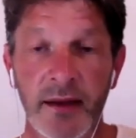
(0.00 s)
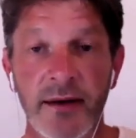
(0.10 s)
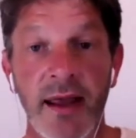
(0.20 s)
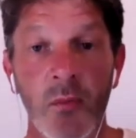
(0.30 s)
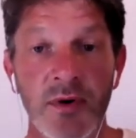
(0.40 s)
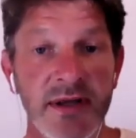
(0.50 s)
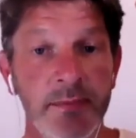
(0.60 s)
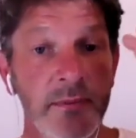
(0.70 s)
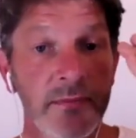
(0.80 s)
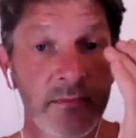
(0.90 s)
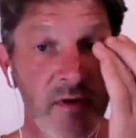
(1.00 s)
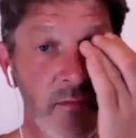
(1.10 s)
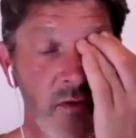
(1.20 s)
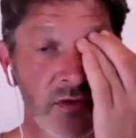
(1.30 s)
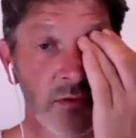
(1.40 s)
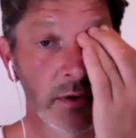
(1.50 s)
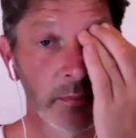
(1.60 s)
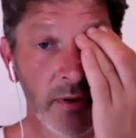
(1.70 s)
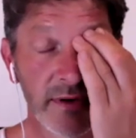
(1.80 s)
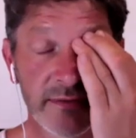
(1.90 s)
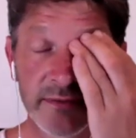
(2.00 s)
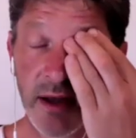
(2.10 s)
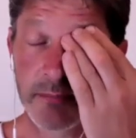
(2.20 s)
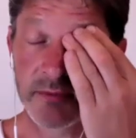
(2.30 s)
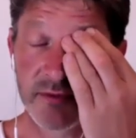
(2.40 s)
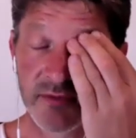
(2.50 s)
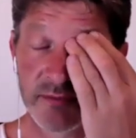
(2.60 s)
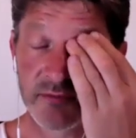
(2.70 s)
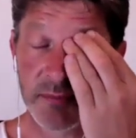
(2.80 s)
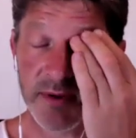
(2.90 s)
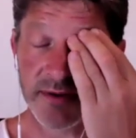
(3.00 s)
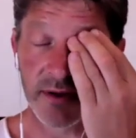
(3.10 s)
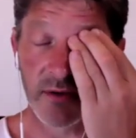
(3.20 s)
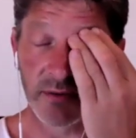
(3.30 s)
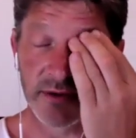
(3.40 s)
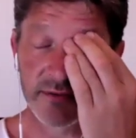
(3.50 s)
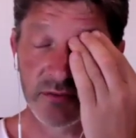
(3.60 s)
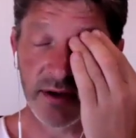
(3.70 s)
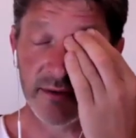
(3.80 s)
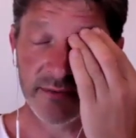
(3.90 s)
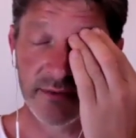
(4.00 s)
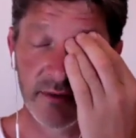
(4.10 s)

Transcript: Now we simply move through all the points, repeating all this stress.